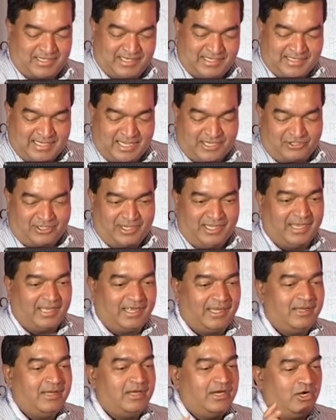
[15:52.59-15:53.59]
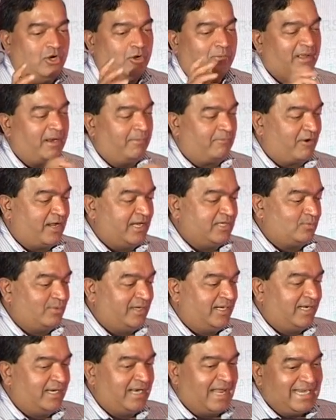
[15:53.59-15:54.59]
He's actually a Nobel Prize
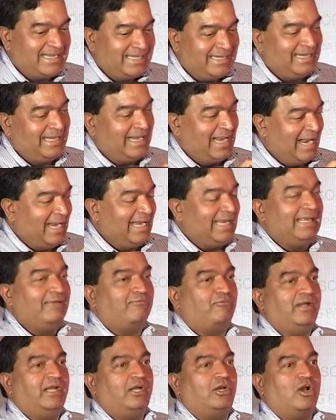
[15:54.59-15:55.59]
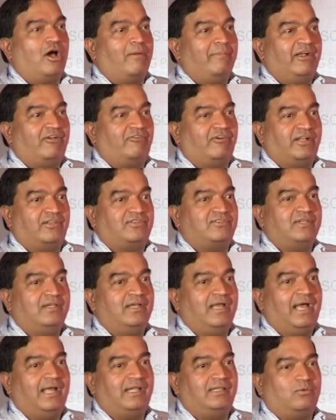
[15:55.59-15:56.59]
winner in 1980 for econometrics
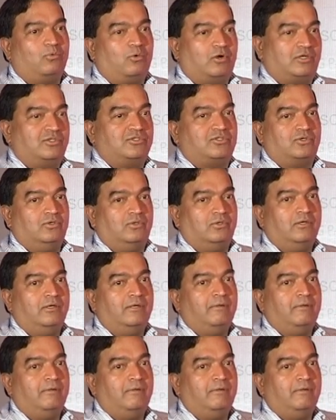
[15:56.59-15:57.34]
at the Wharton School.